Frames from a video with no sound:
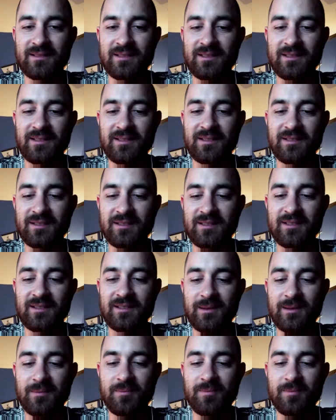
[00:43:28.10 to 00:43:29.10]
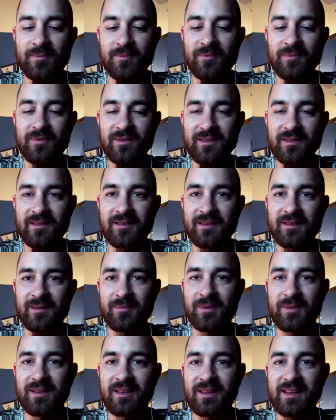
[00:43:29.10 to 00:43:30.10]
It'd
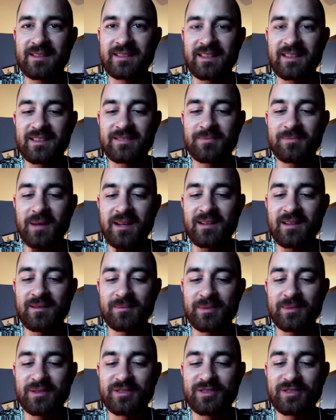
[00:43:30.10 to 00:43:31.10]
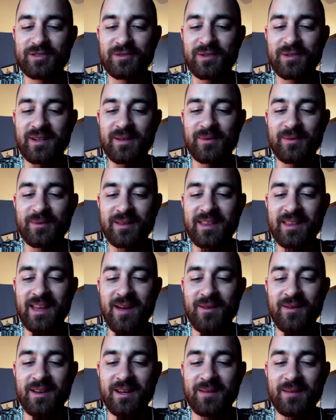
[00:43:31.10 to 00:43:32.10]
be like the Expendables 3
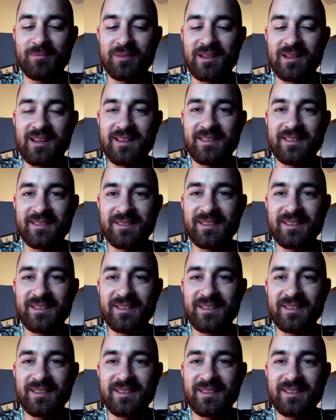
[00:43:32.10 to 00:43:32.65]
without any blood.